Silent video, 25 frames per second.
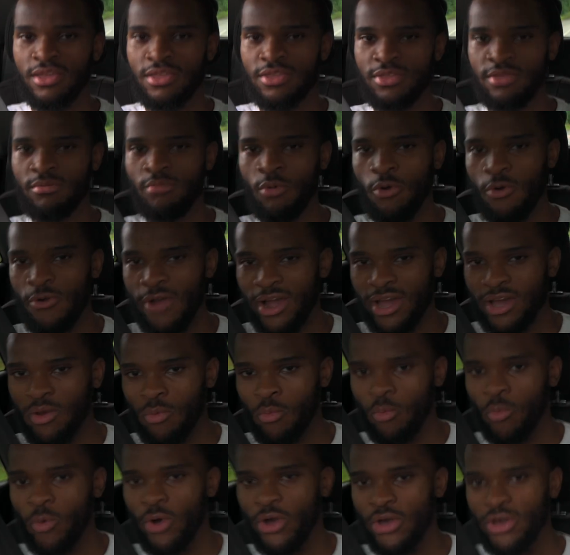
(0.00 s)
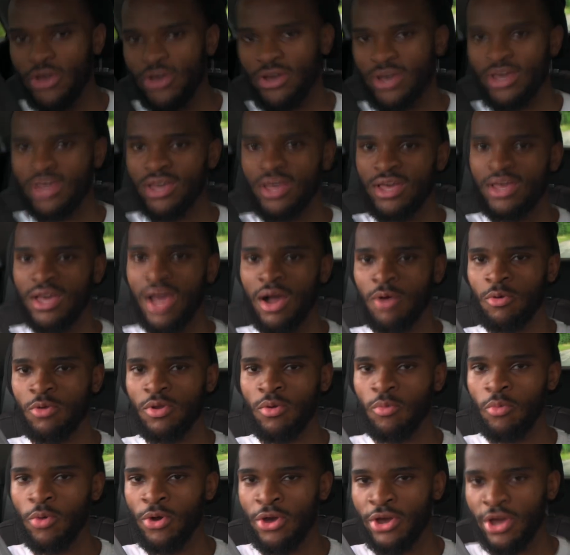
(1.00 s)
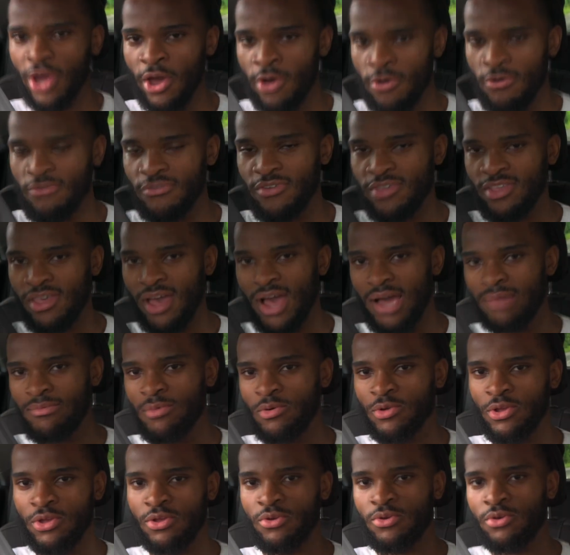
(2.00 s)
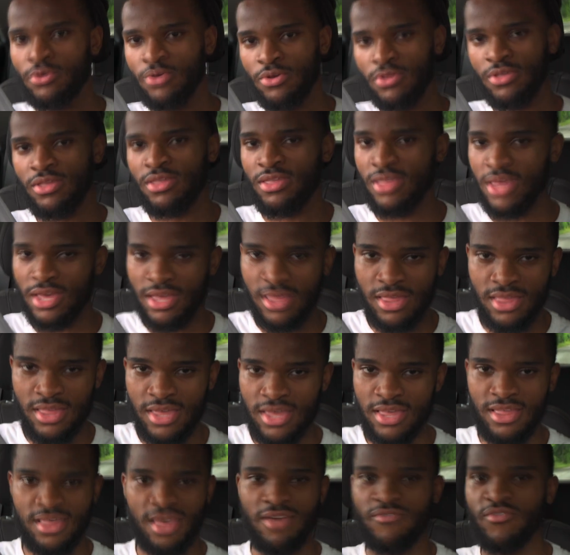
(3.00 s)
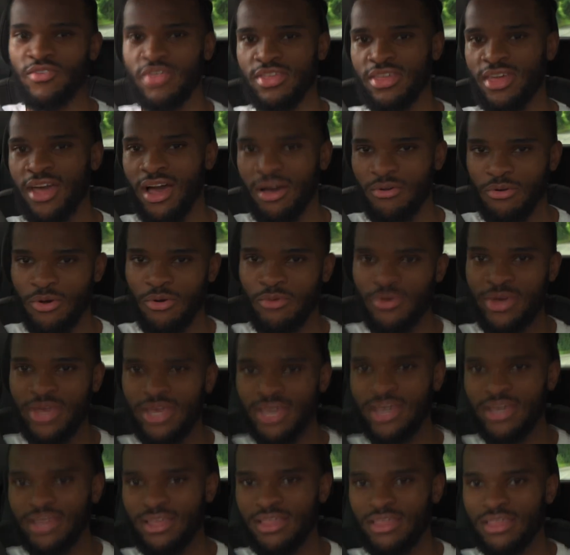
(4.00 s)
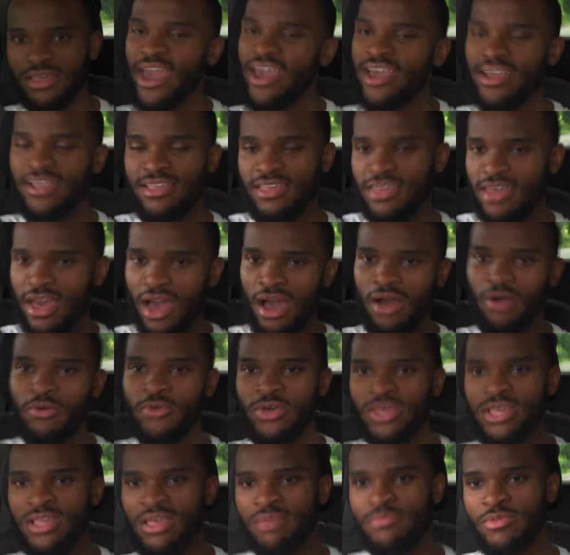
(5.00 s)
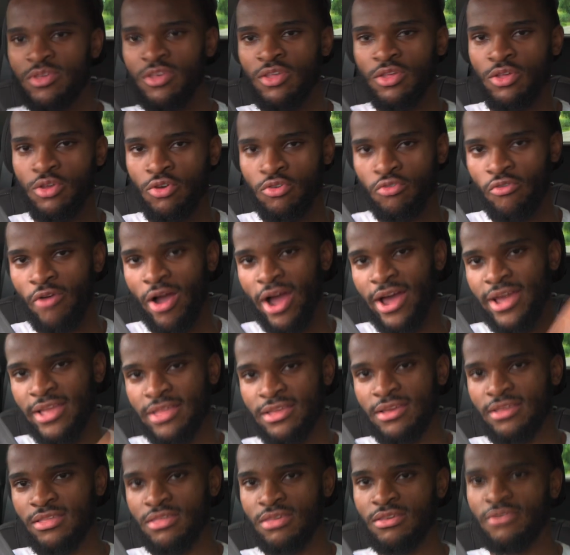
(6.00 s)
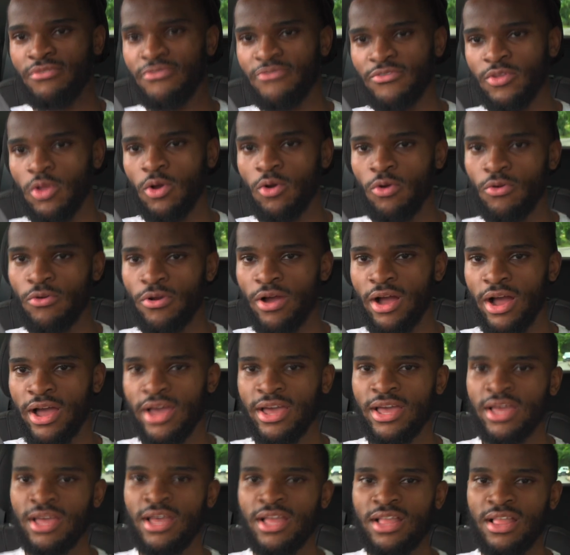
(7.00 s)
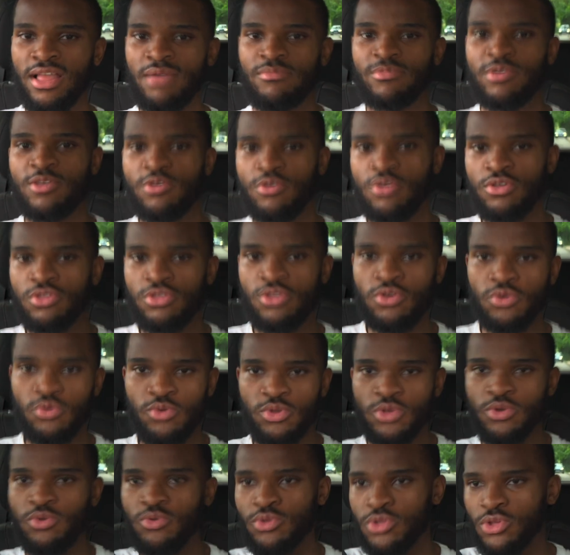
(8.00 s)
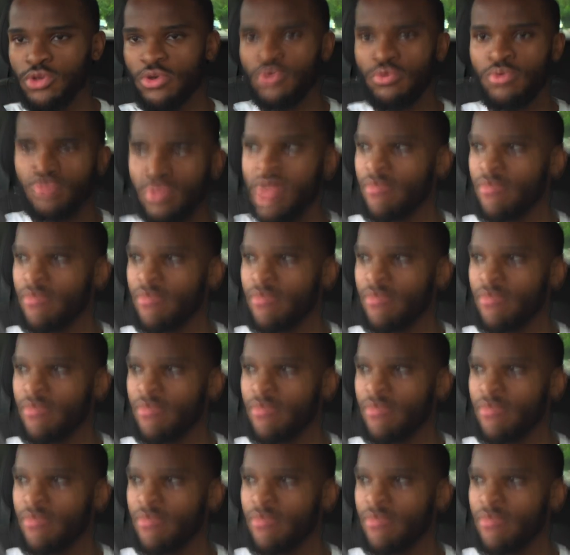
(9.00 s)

The more I can work, I want to work overtime. I want to do 60, 70-hour weeks, 80-hour weeks. Let me just grind it to the floor, right? Let me just do.